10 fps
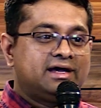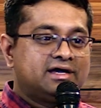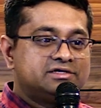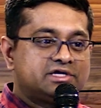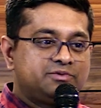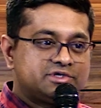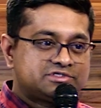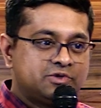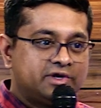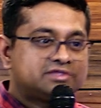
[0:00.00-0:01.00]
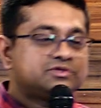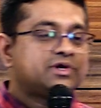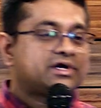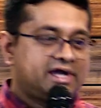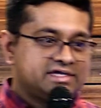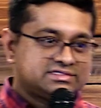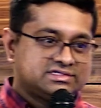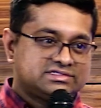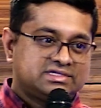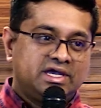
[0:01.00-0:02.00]
country was going through a
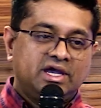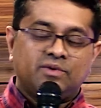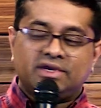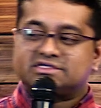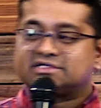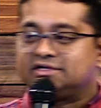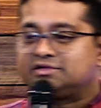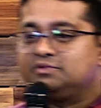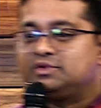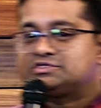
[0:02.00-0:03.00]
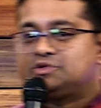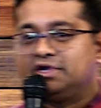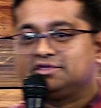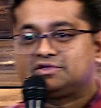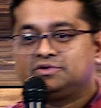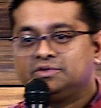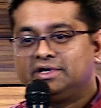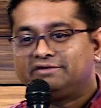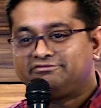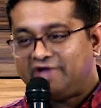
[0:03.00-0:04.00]
crisis, when his country was going through
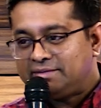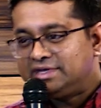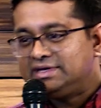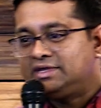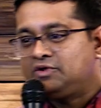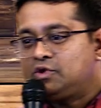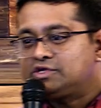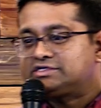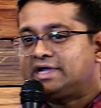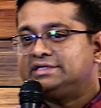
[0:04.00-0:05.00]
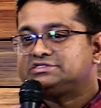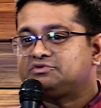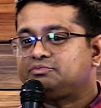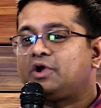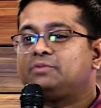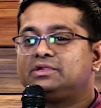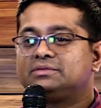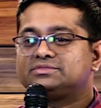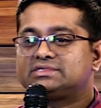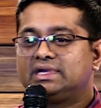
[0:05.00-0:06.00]
a famine and all kinds of
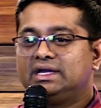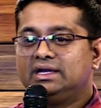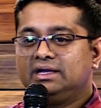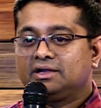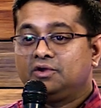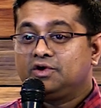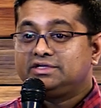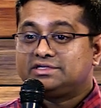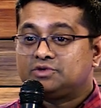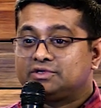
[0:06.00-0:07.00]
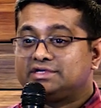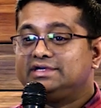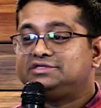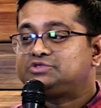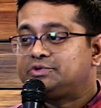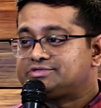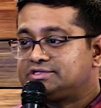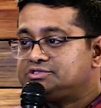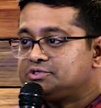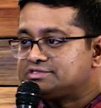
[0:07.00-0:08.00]
problems. God had already
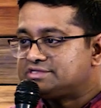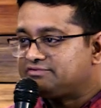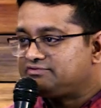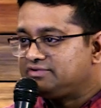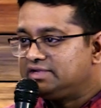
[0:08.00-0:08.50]
chosen Joseph